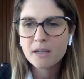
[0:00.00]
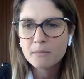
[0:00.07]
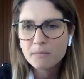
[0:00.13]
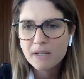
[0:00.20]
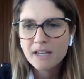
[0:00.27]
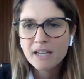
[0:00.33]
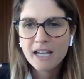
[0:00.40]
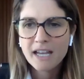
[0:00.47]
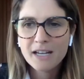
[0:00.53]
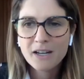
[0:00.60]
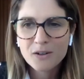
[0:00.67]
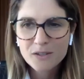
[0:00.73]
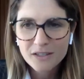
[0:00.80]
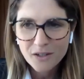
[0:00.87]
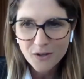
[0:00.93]
him
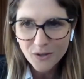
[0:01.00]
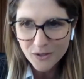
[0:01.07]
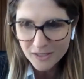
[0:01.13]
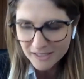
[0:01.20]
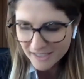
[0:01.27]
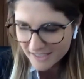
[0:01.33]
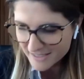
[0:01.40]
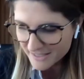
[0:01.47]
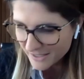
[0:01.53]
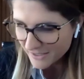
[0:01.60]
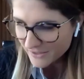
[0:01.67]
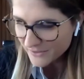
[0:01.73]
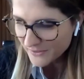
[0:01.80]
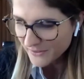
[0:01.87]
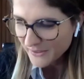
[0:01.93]
and all the colleagues
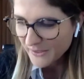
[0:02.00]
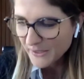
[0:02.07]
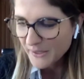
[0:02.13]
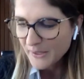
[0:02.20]
here.